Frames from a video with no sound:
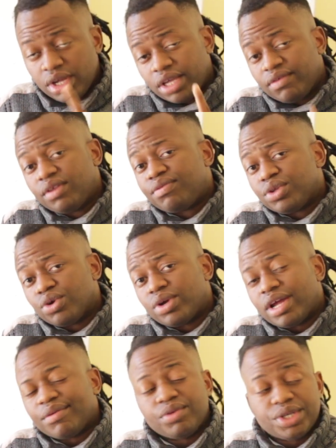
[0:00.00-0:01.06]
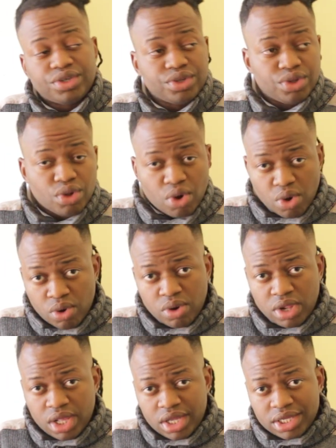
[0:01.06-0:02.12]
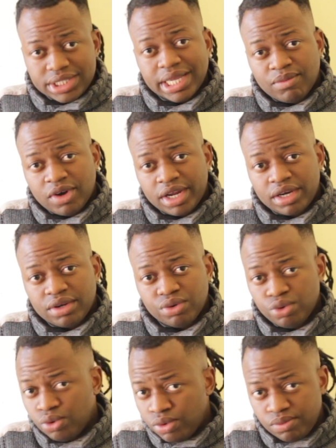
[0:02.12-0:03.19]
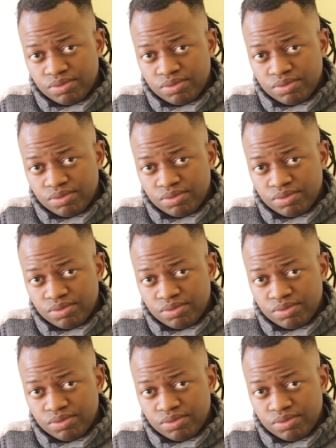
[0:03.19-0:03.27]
Even if we don't have it, we should know someone who